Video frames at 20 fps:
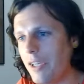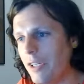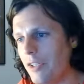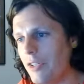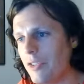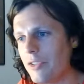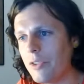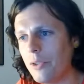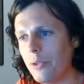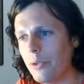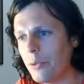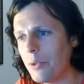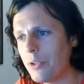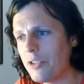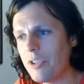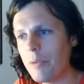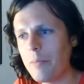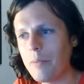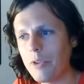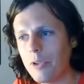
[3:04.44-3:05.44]
ages
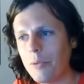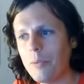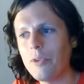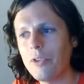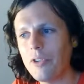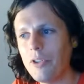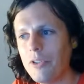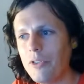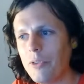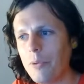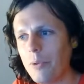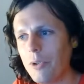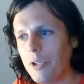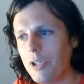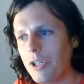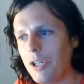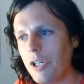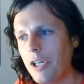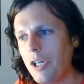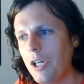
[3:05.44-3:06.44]
soldering something that wasn't going to
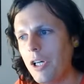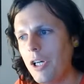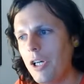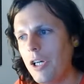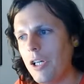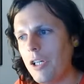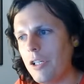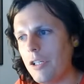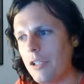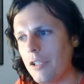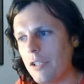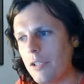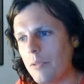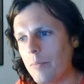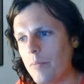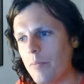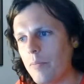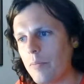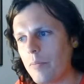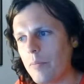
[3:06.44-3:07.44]
work.
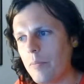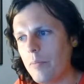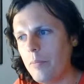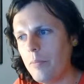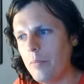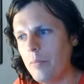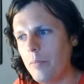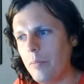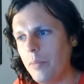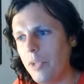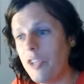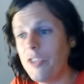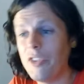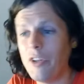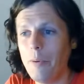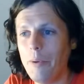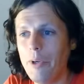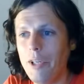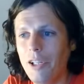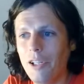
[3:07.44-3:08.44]
Um, plus,
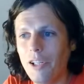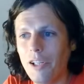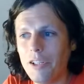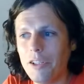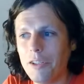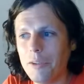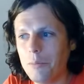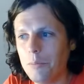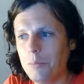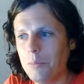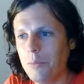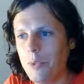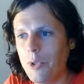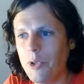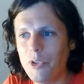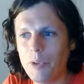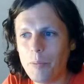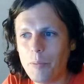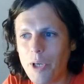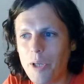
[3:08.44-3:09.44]
I really like
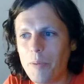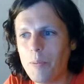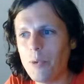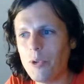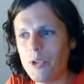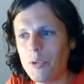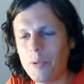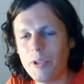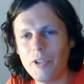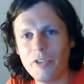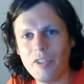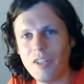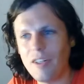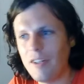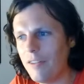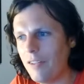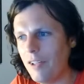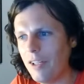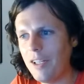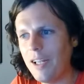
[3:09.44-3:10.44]
using breadboards because they're
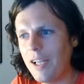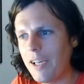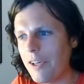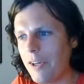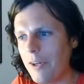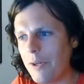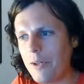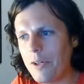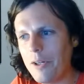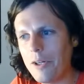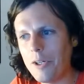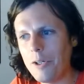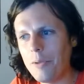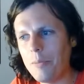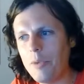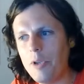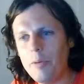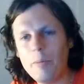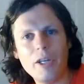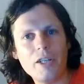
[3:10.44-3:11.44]
kind of like Lego.
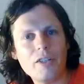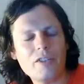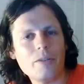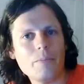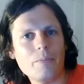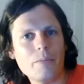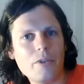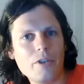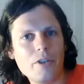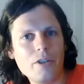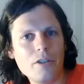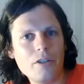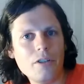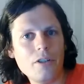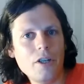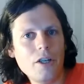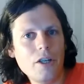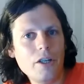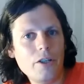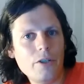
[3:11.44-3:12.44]
Um, you make something,
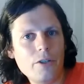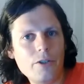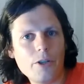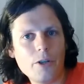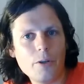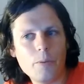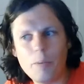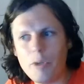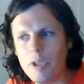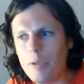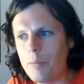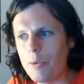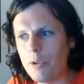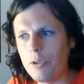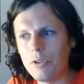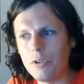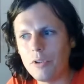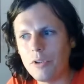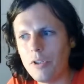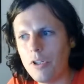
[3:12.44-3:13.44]
you show
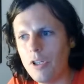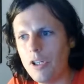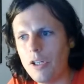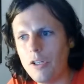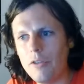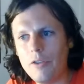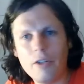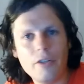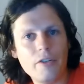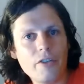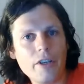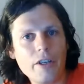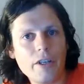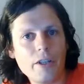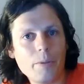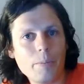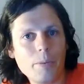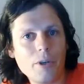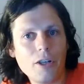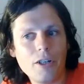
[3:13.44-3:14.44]
people, uh, and then you
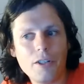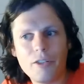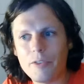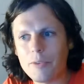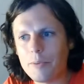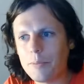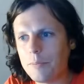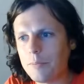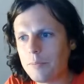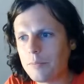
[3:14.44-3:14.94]
take it apart.